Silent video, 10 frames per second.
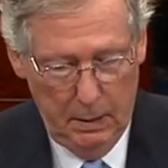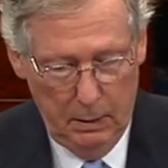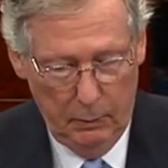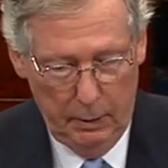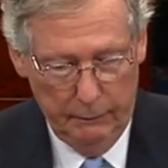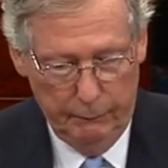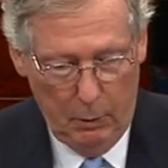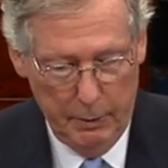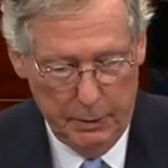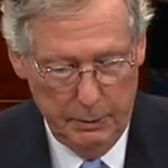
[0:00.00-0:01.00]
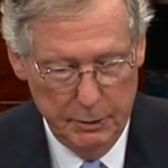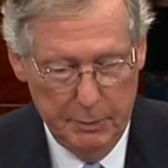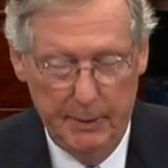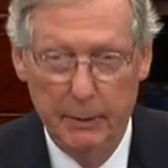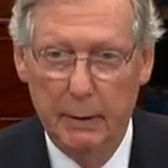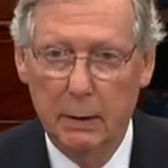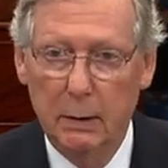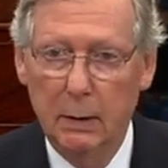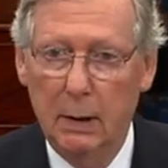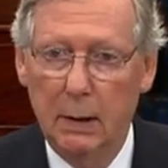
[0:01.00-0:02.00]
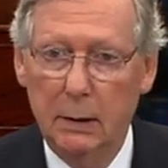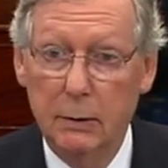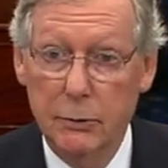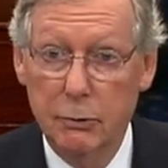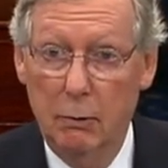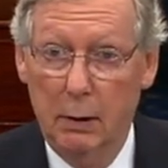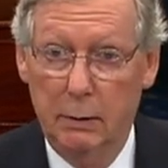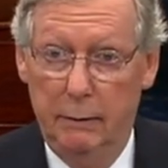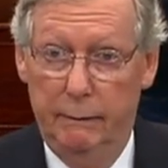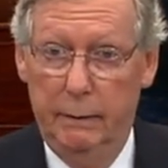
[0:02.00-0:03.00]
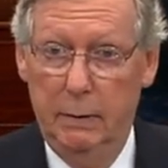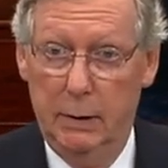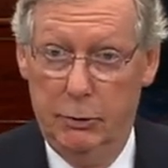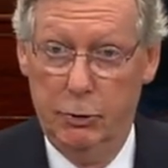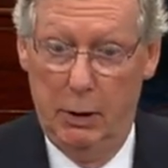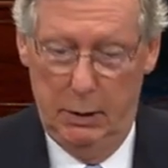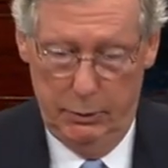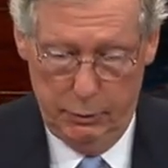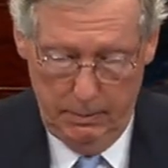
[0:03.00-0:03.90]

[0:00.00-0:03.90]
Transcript: We look forward to a spirited and constructive exchange.